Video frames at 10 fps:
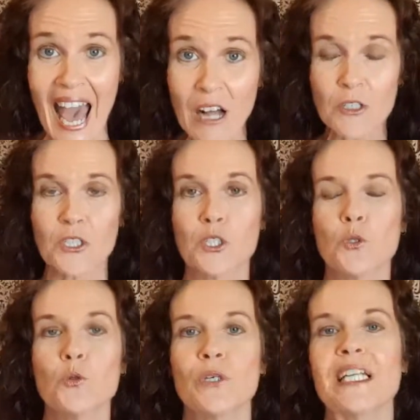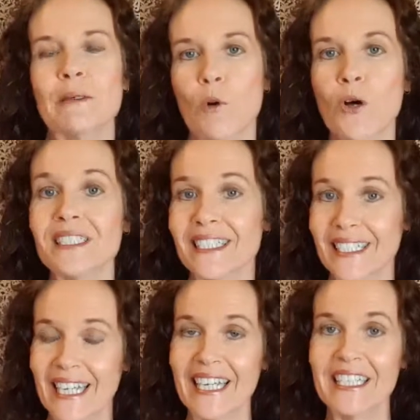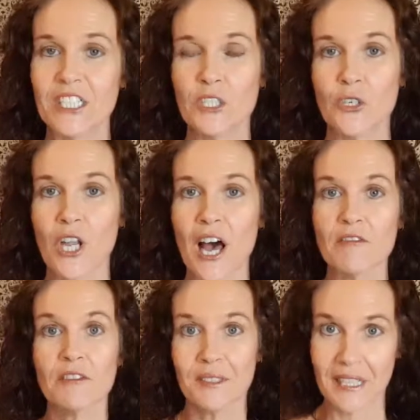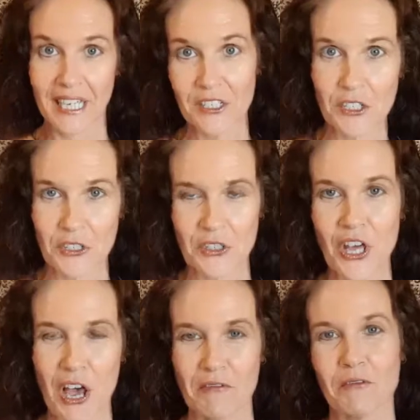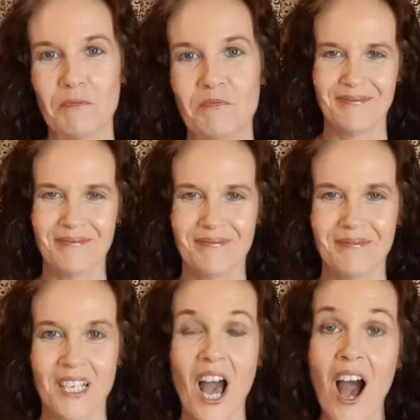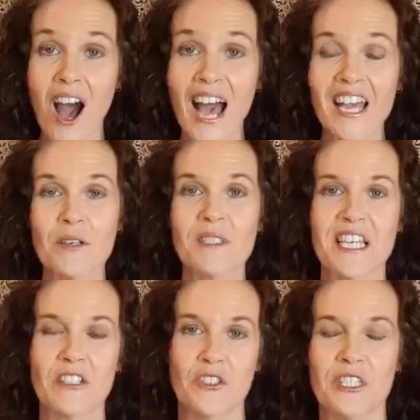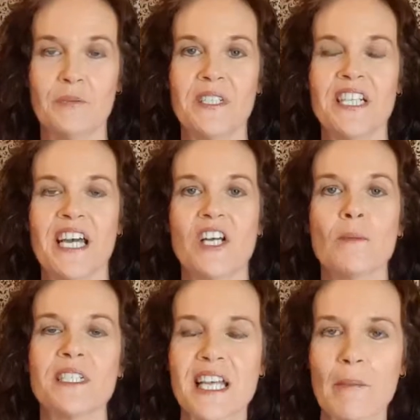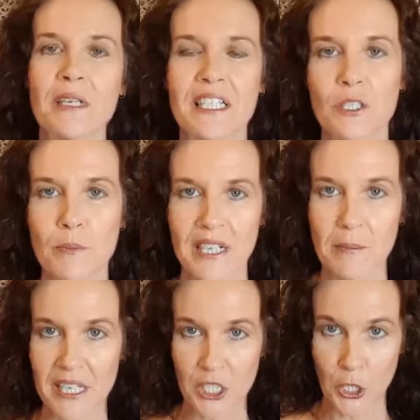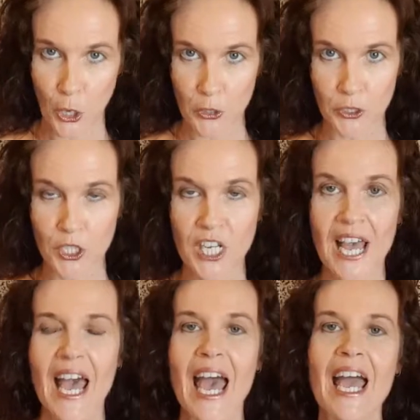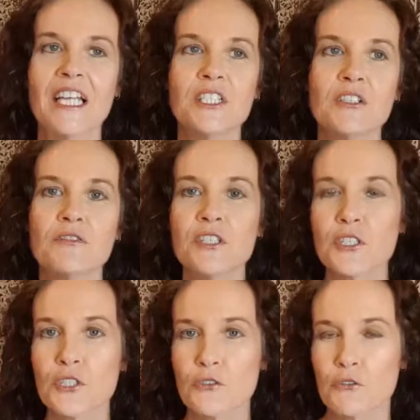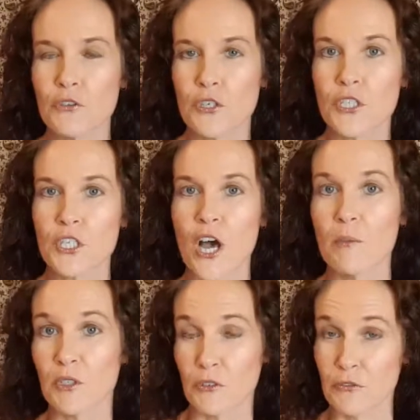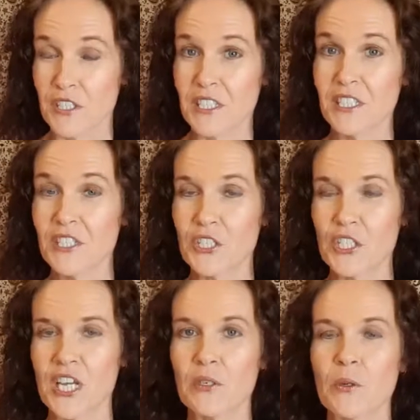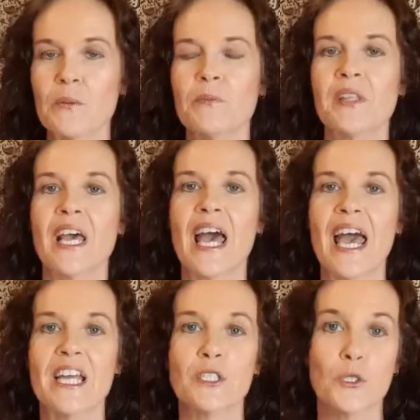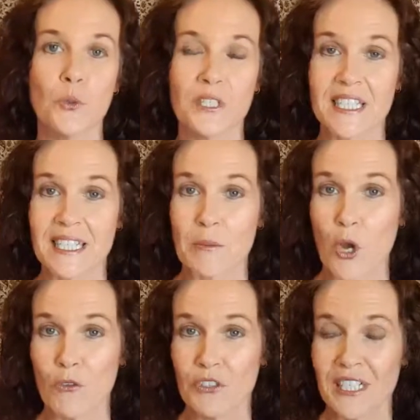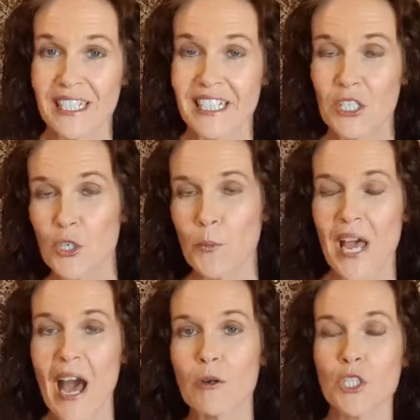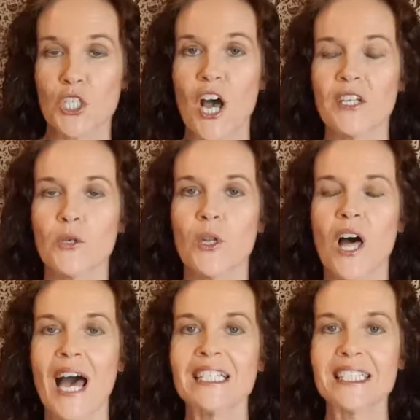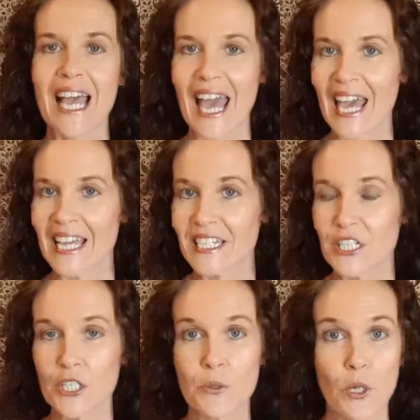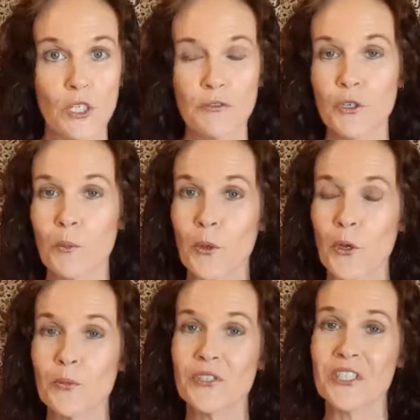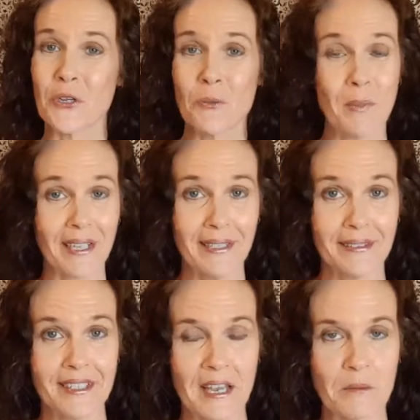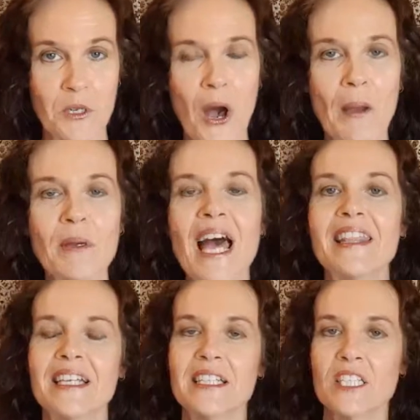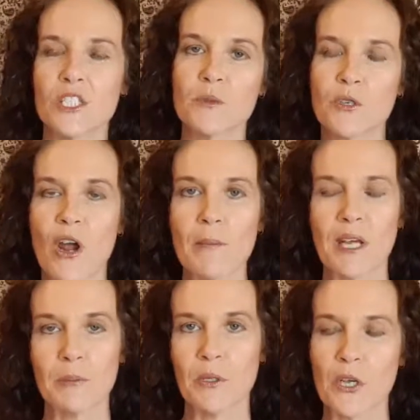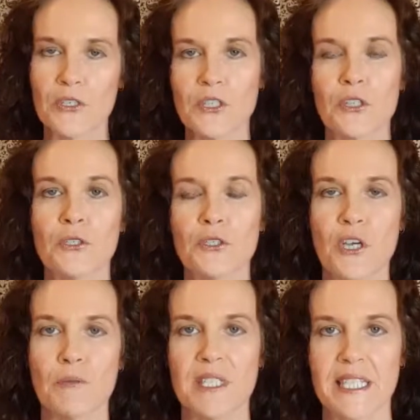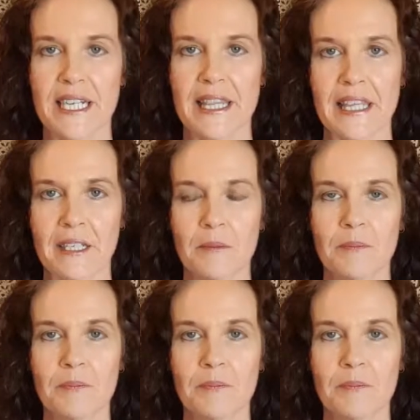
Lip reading: else you really want and need into your life, into your life? Hi, I'm Sandra Inman and I'm a Tapping into Money Magic coach. And if this is the first time that you visited this channel and you want to step confidently into your power, shine your light and live your purpose and earn money at the same time, then hit the subscribe button below so that you don't miss anything.